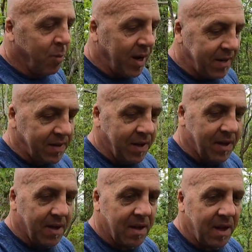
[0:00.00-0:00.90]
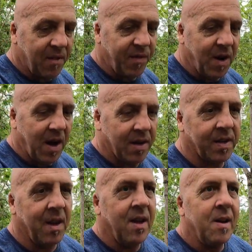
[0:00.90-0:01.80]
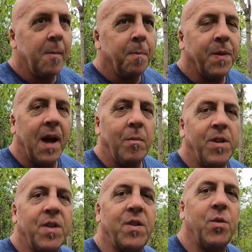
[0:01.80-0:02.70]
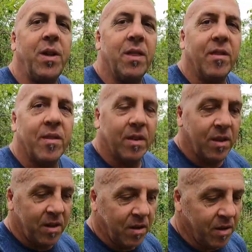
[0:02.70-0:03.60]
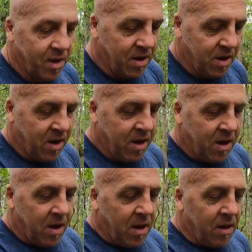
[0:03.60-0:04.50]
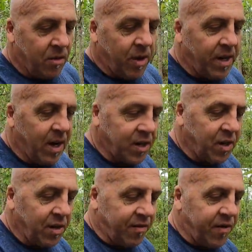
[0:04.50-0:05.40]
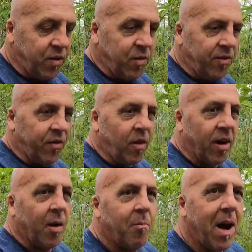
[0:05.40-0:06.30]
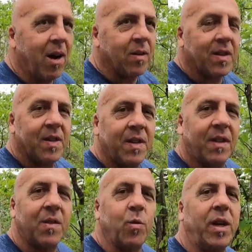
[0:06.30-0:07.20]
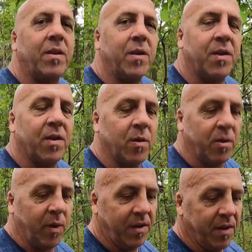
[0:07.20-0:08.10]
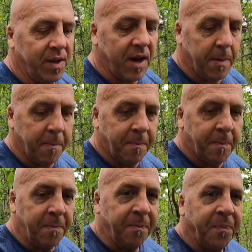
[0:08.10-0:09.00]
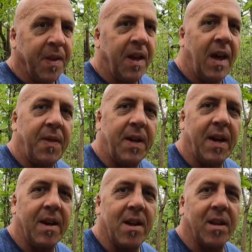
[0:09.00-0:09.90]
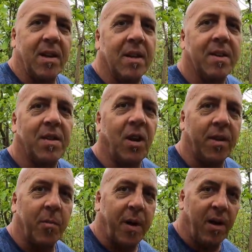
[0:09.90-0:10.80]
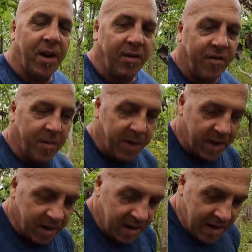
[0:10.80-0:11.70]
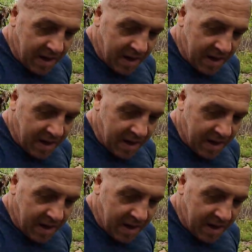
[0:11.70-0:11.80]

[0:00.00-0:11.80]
But if not, I'm just doing the reduction in food for about 6 weeks or so in the wintertime. And then I kind of start the pairing from there.